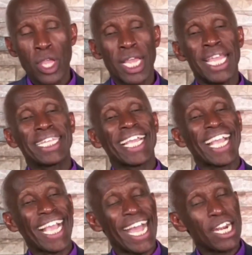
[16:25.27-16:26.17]

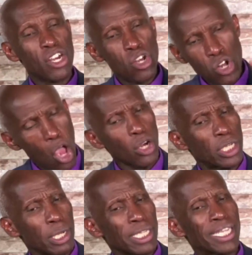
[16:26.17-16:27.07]
It
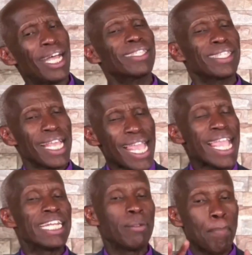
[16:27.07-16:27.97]
cannot just
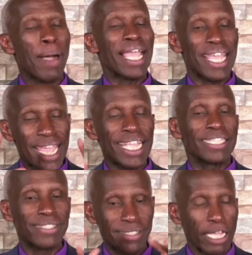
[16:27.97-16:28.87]
end by
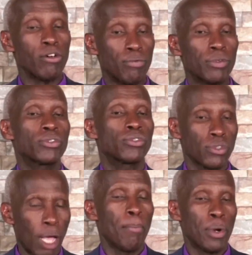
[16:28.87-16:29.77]
itself.
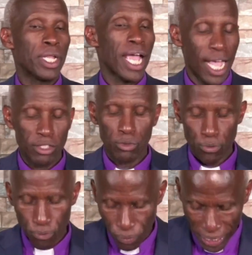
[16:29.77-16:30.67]
Somebody has to
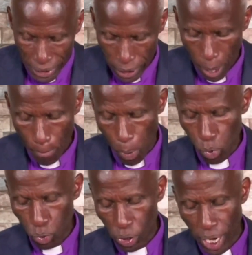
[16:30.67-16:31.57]
fight.
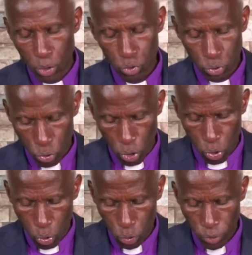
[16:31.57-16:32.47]
Pull down
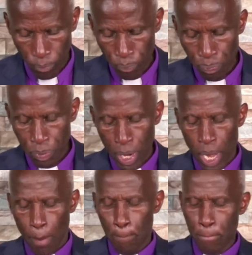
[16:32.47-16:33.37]
strongholds.
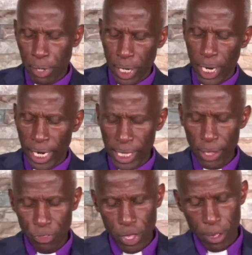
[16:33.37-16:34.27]
Another
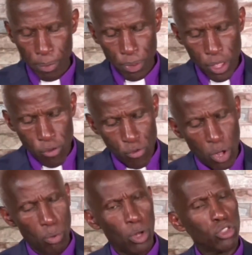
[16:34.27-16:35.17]
thing, if
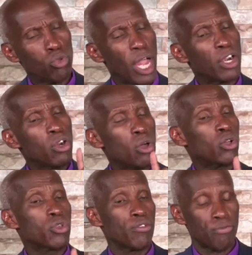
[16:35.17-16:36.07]
you want to
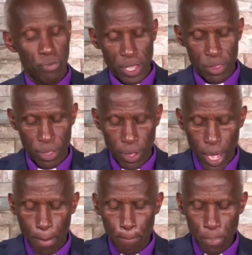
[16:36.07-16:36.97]
unlock your faith,
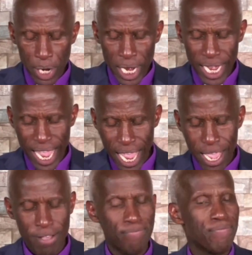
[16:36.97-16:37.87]
bring
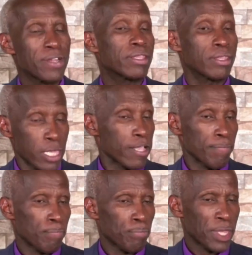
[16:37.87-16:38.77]
everything
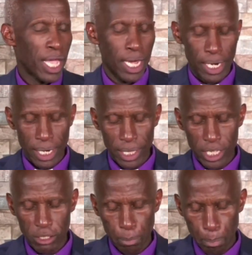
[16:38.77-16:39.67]
under
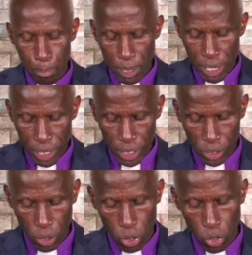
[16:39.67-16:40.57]
the
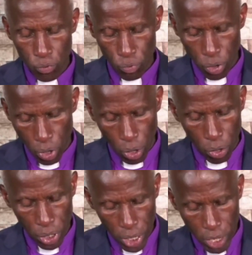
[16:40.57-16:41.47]
Spirit of
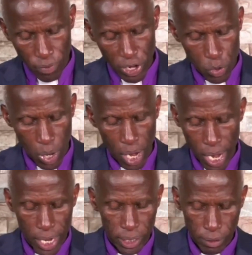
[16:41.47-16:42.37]
God, even your
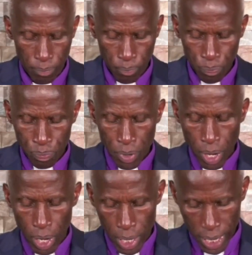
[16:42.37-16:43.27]
heart.
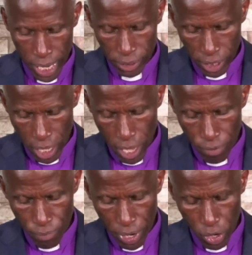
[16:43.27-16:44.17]
Yes,
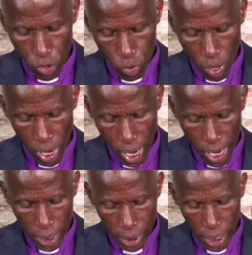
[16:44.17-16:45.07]
even your
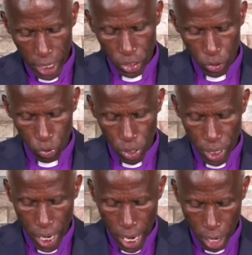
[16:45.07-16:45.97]
heart. It will
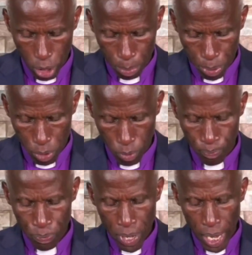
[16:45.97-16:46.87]
really help you.
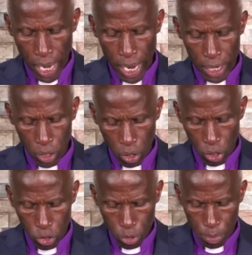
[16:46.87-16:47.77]
And
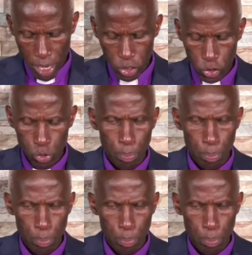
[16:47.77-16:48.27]
God will bless you.